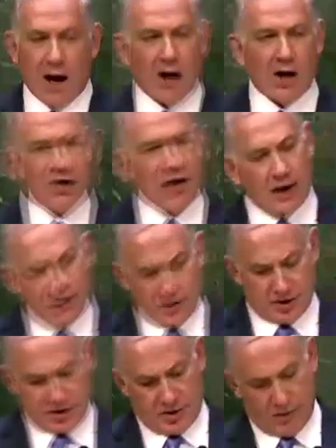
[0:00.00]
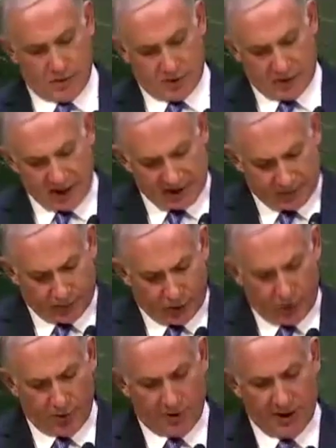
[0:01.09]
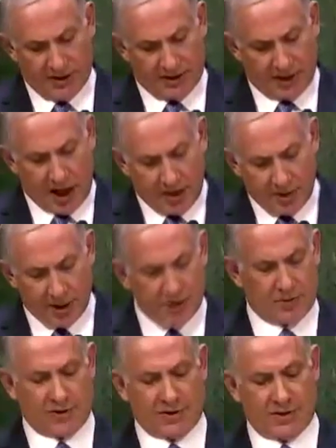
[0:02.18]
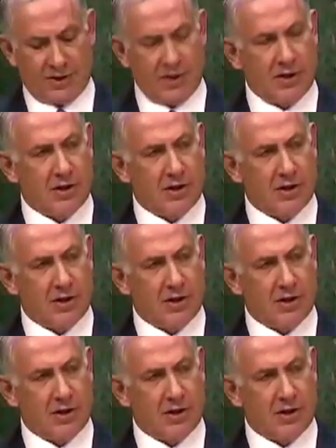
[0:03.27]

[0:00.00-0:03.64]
Our challenge is to transform these common interests